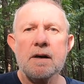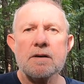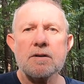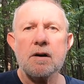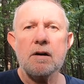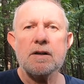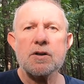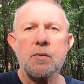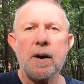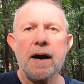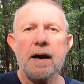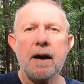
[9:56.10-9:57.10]
So this
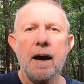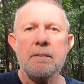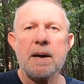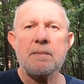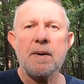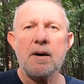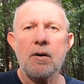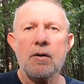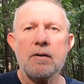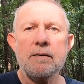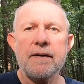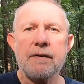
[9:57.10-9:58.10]
way I made my
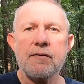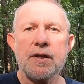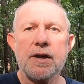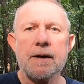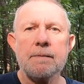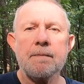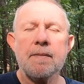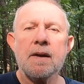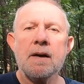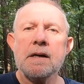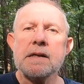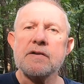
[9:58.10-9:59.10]
own of everything.
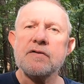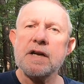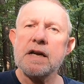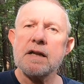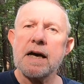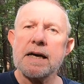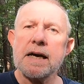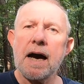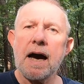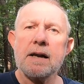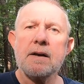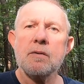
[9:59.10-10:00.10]
The steel I
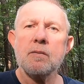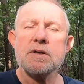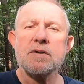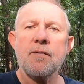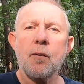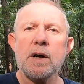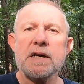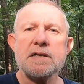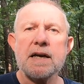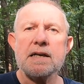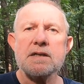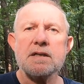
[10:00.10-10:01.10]
got was 40
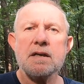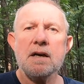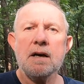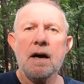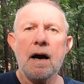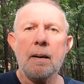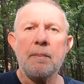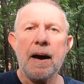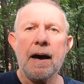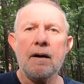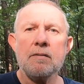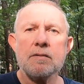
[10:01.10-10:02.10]
cents a
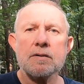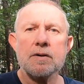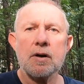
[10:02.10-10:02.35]
pound.